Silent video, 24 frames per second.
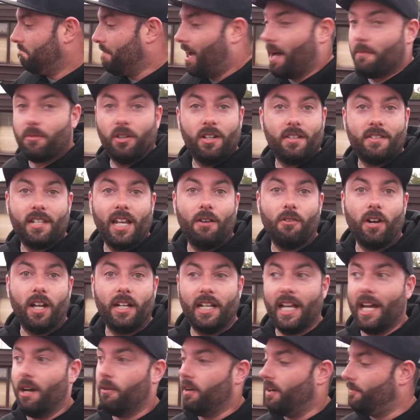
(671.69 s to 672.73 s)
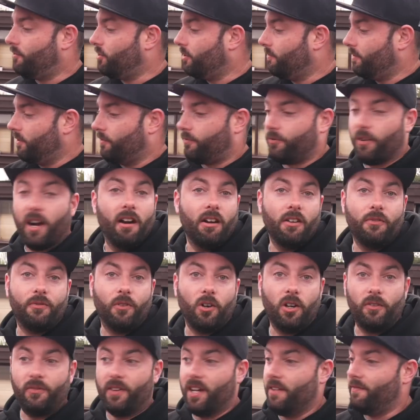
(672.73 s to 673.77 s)
I'm going to say it right now. I've driven Ferrari
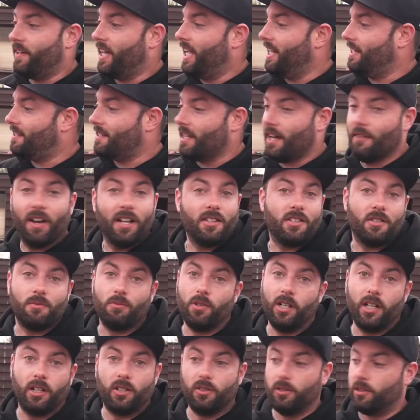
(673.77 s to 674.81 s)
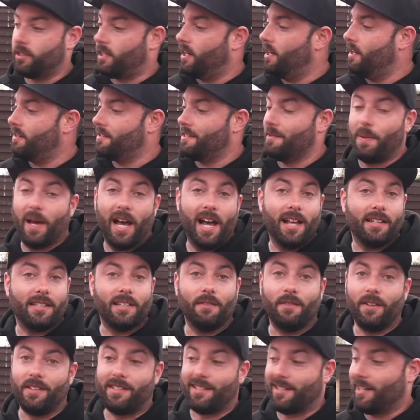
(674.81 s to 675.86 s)
458s. I've had some really cool cars in the past.
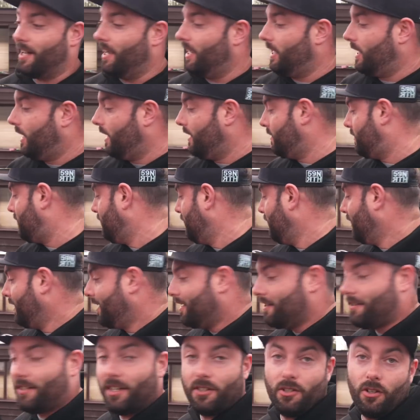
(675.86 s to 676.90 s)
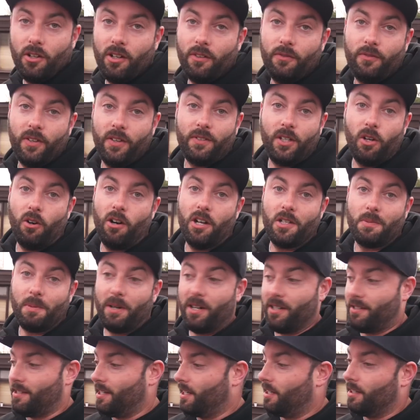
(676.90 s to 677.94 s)
I've had Skylines, 650
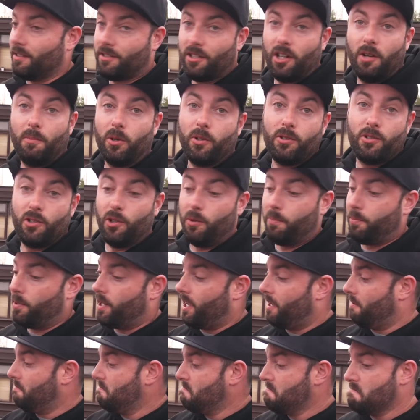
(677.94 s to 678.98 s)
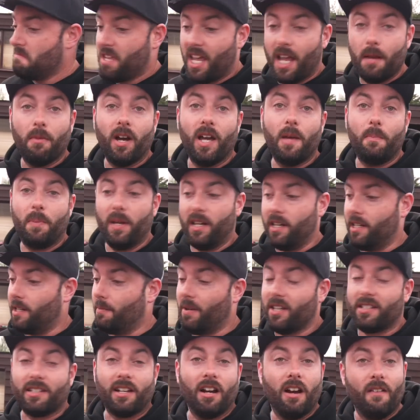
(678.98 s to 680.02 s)
horsepower, single turbo Supra. In my opinion, the
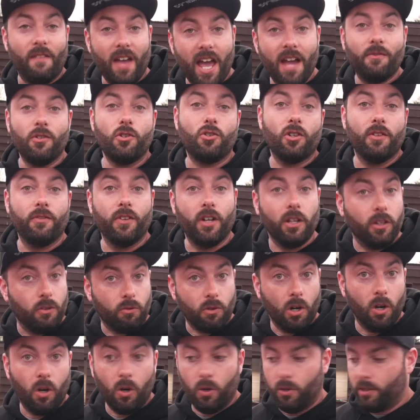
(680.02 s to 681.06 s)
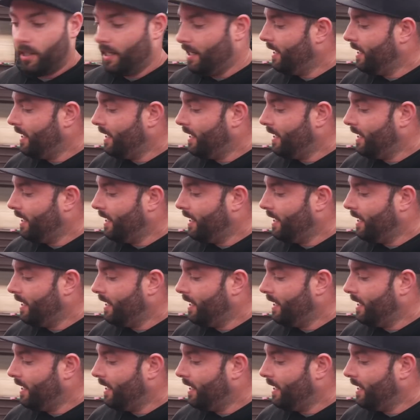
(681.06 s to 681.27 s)
best car I've ever driven on the road.